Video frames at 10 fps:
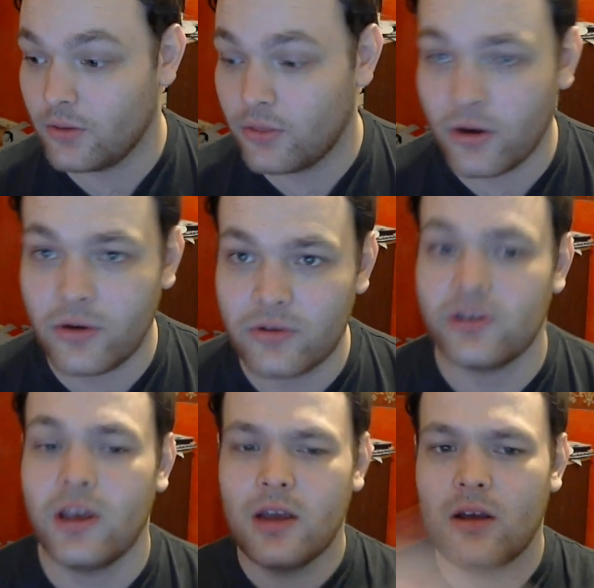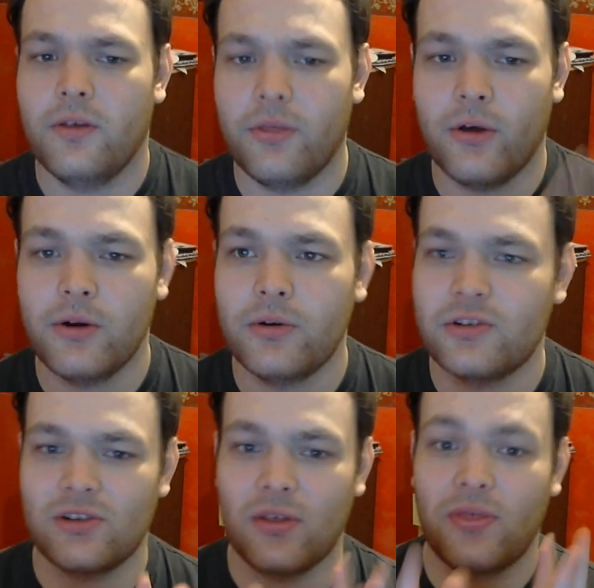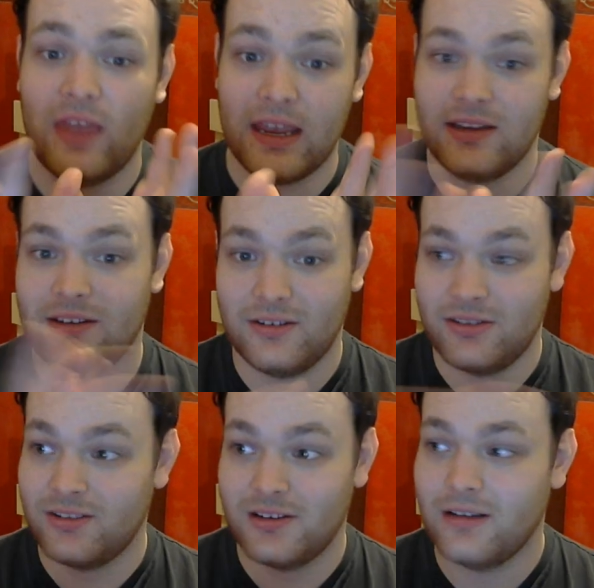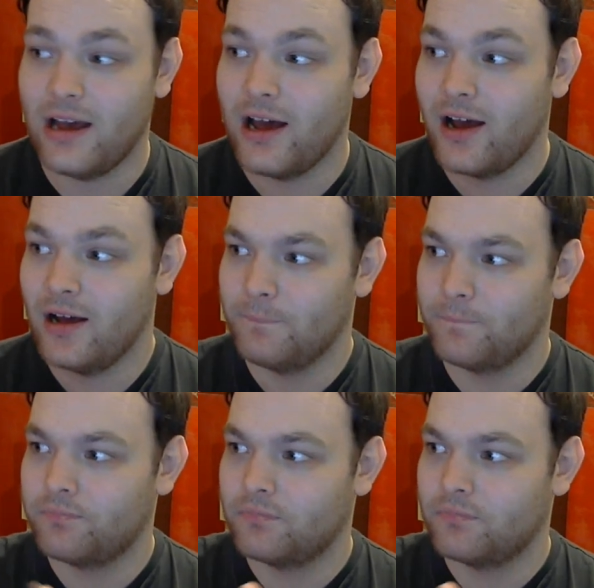those those things uh,